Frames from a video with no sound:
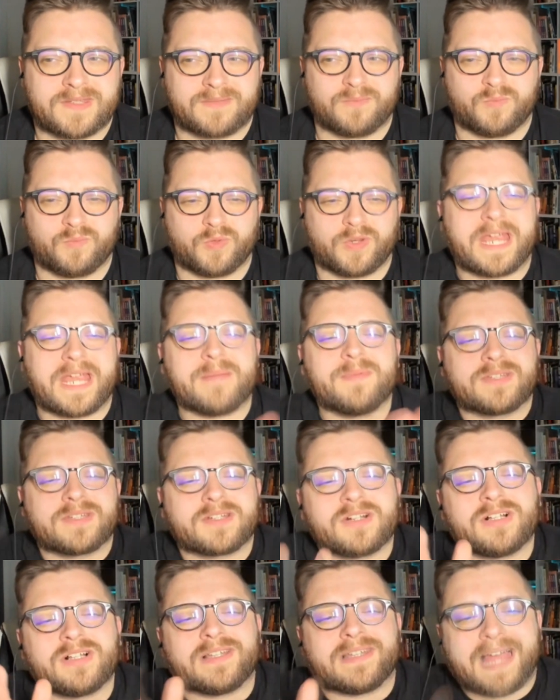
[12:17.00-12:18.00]
were able to
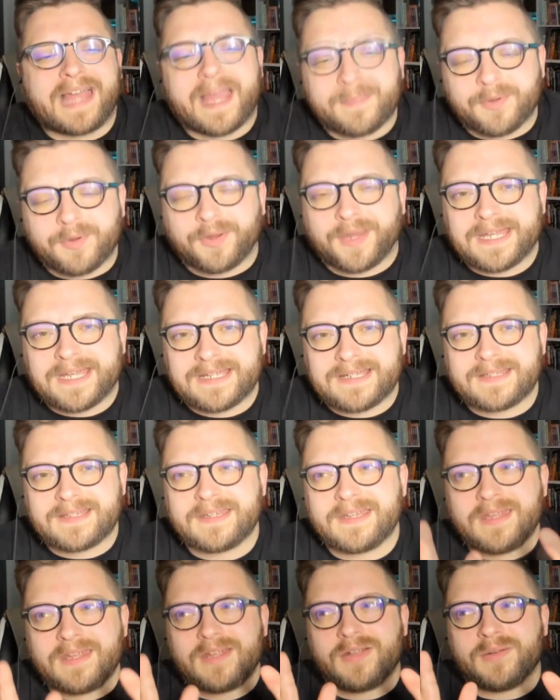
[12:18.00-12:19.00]
collaborate
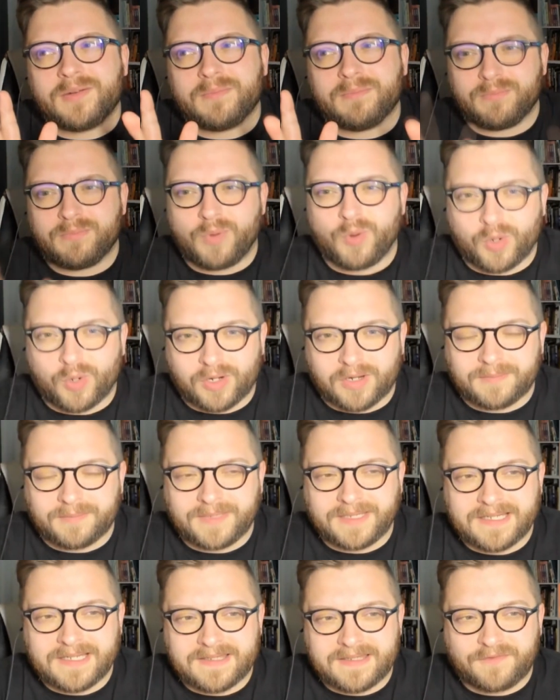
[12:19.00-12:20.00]
more,
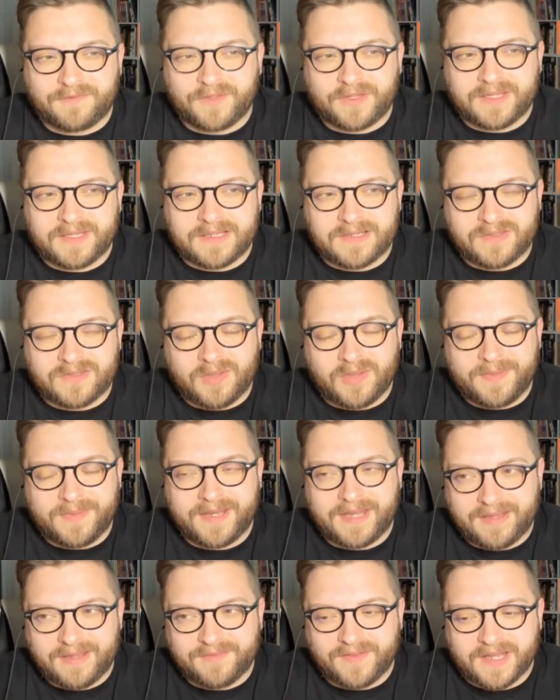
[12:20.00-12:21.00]
because I feel like so
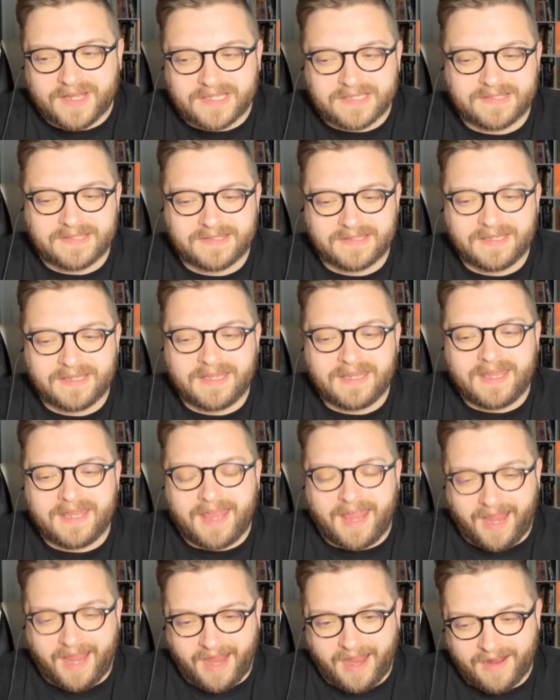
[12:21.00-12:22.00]
many of us
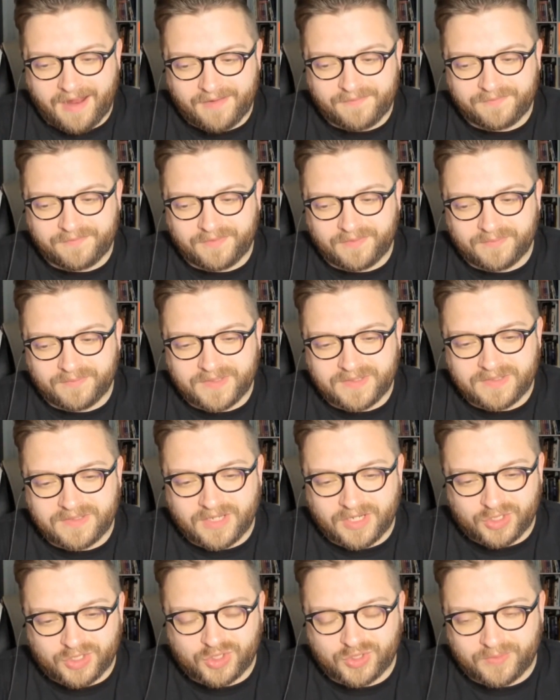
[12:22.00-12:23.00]
have
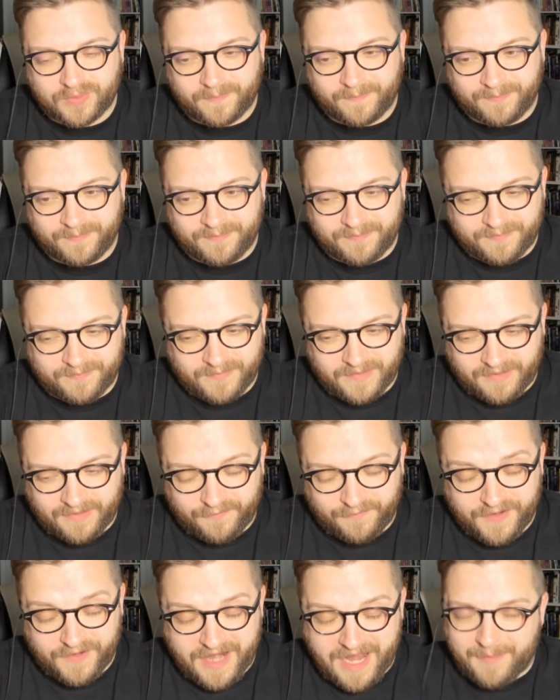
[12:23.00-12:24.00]
such
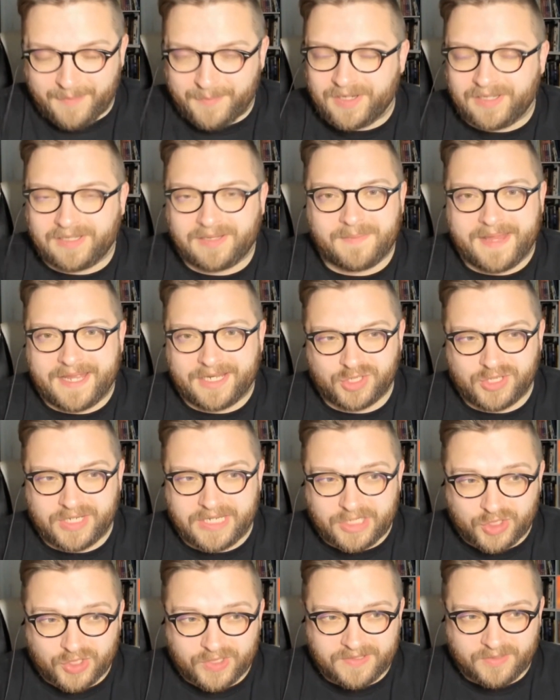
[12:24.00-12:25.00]
phenomenal
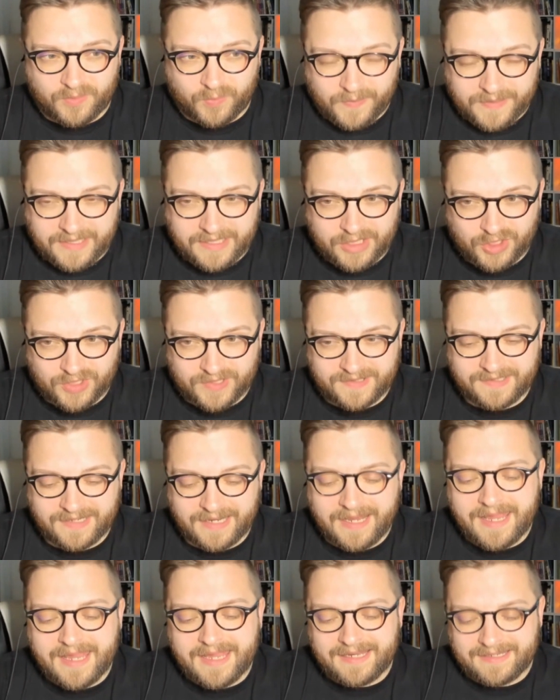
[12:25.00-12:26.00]
imaginations that we can just
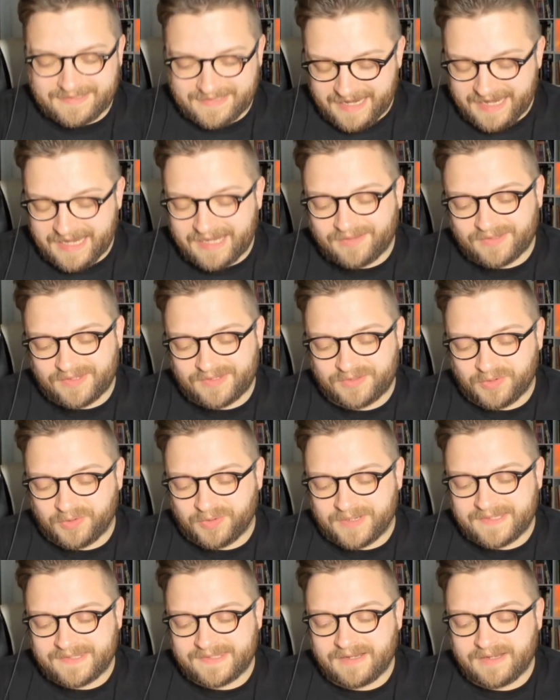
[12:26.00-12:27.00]
take the
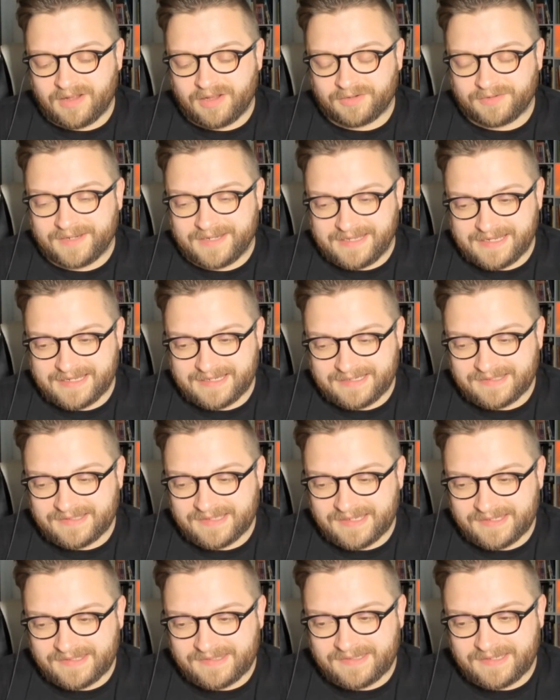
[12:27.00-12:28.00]
stories that already
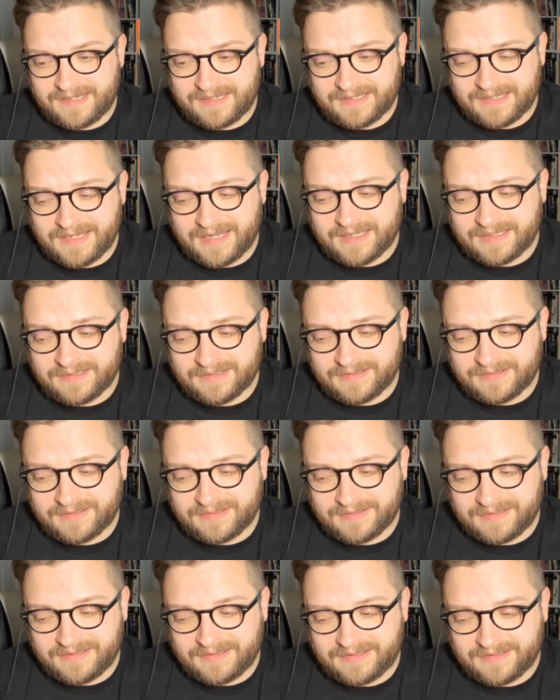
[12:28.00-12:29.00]
exist
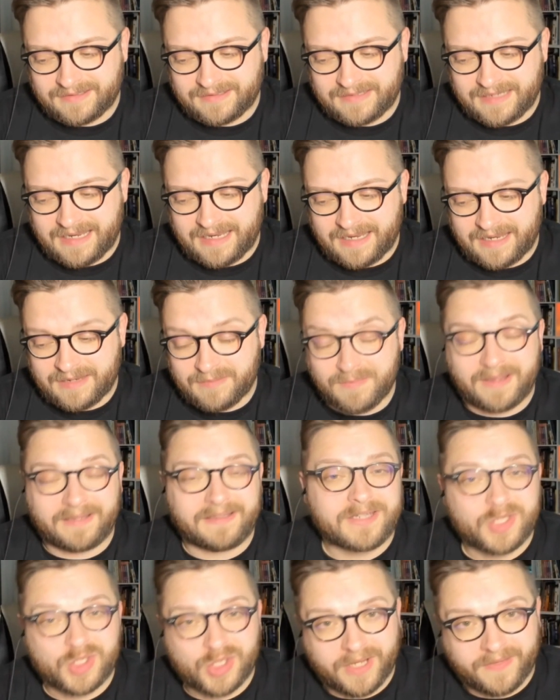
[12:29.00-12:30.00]
and
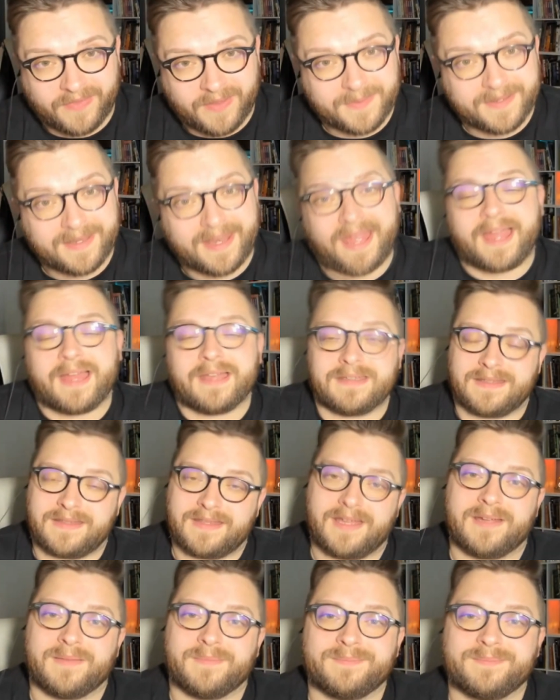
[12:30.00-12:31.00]
embellish on them and add to
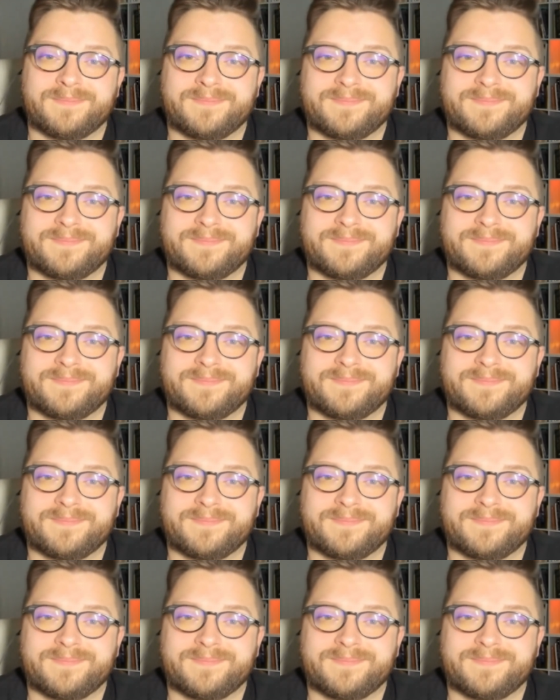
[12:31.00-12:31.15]
them.